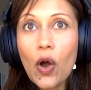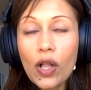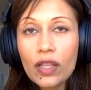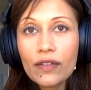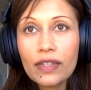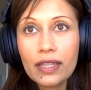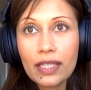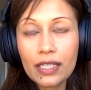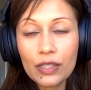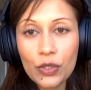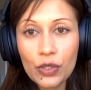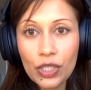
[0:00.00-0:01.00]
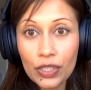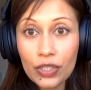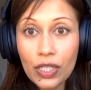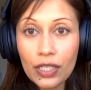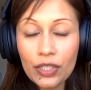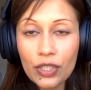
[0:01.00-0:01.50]
all of the things you just
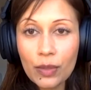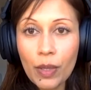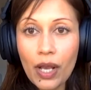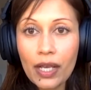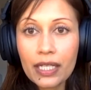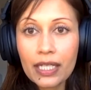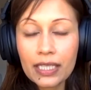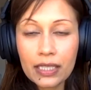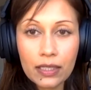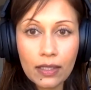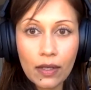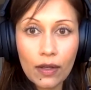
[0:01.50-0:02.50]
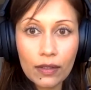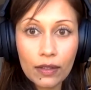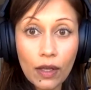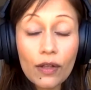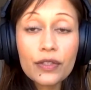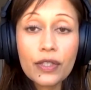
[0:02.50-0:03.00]
touched upon is
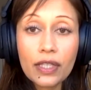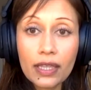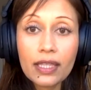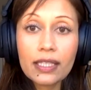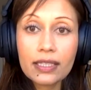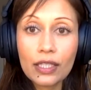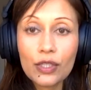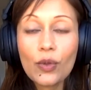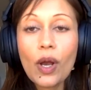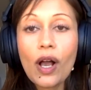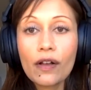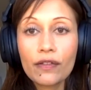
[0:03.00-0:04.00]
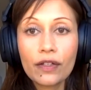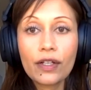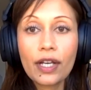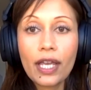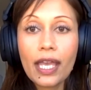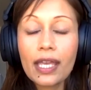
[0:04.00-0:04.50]
also the things that you
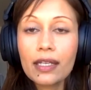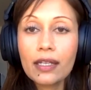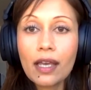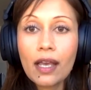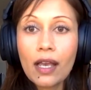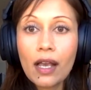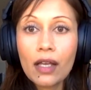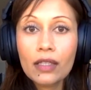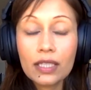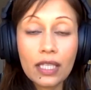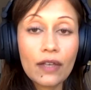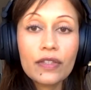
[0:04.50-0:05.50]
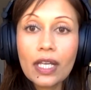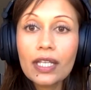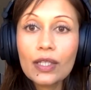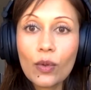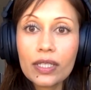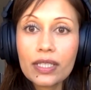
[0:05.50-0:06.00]
offer in the
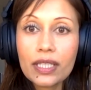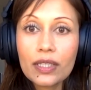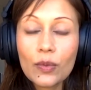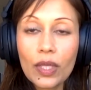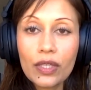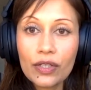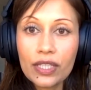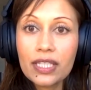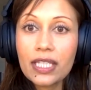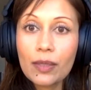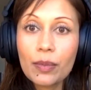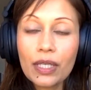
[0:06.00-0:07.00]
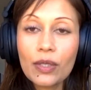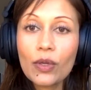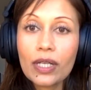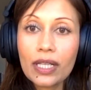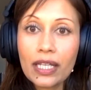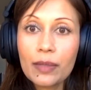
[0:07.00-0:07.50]
self-study courses whether it's deepen
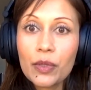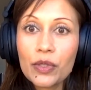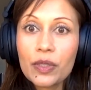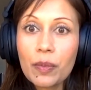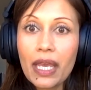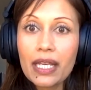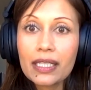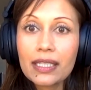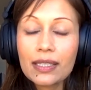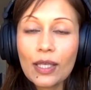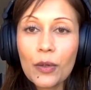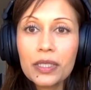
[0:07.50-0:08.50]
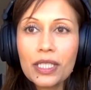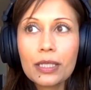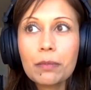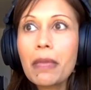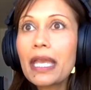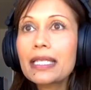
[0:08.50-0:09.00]
or claim your space so it
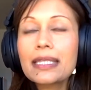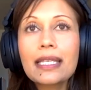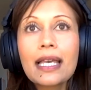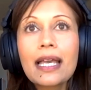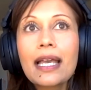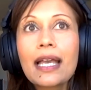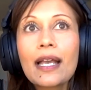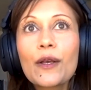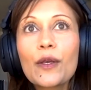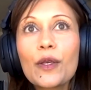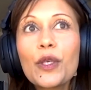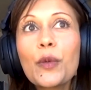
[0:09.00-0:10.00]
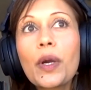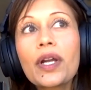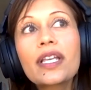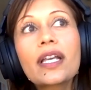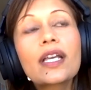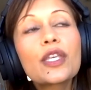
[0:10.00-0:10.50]
just makes you
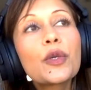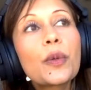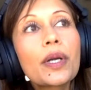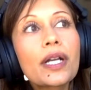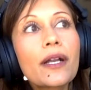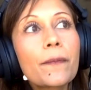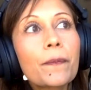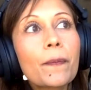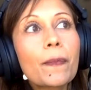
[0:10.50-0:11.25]
are you are